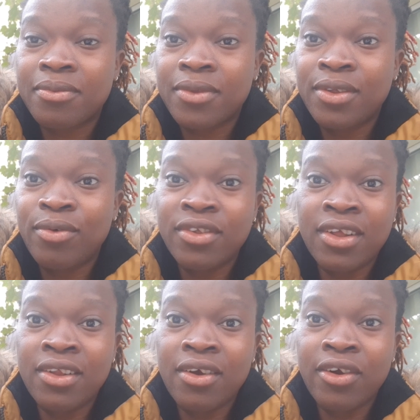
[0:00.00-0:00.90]
It was
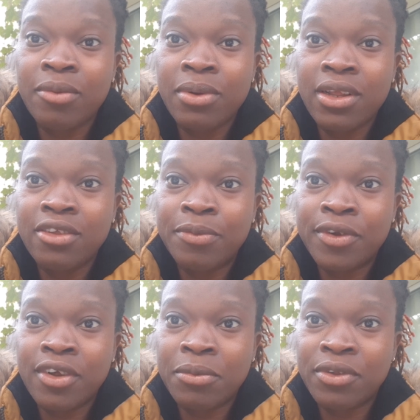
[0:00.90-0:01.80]
an horrible
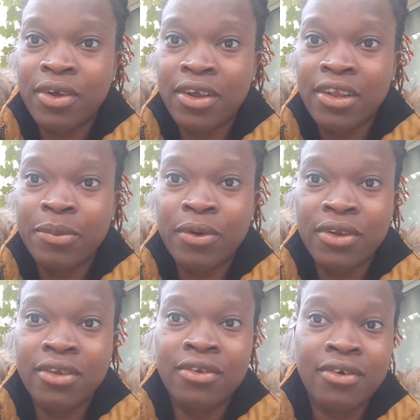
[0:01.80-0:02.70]
experience. I'm not talking about
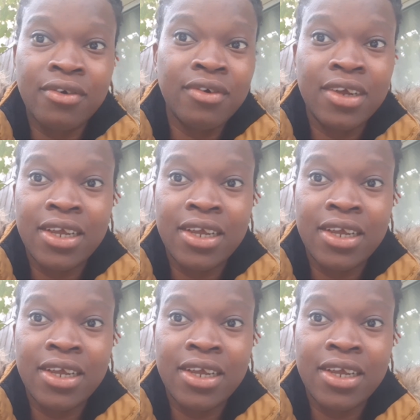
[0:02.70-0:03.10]
it now.